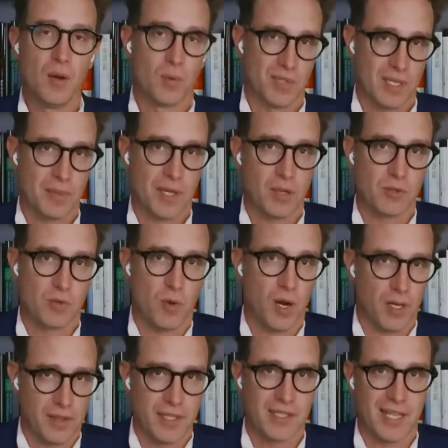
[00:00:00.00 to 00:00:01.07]
when something goes
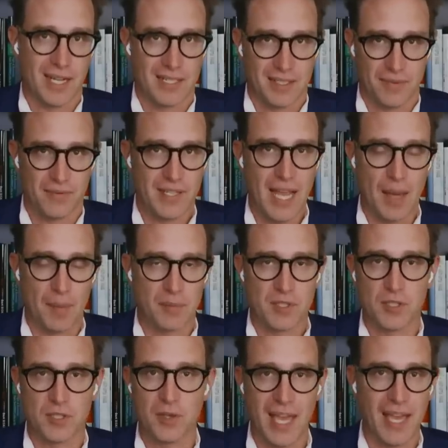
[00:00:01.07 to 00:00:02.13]
wrong at these kinds of depths,
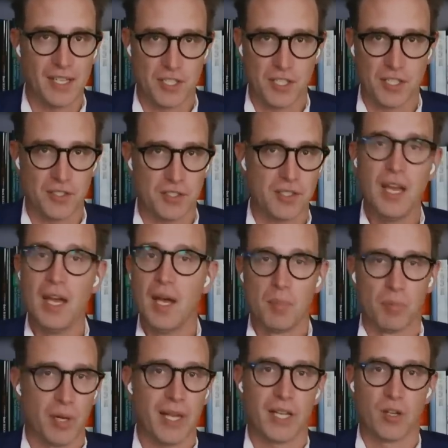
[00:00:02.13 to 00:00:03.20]
you can't just
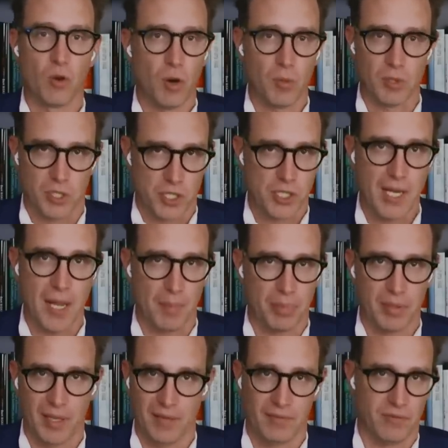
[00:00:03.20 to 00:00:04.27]
bring a normal ship
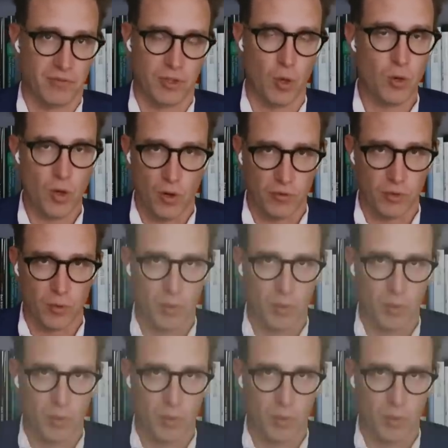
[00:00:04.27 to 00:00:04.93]
and float over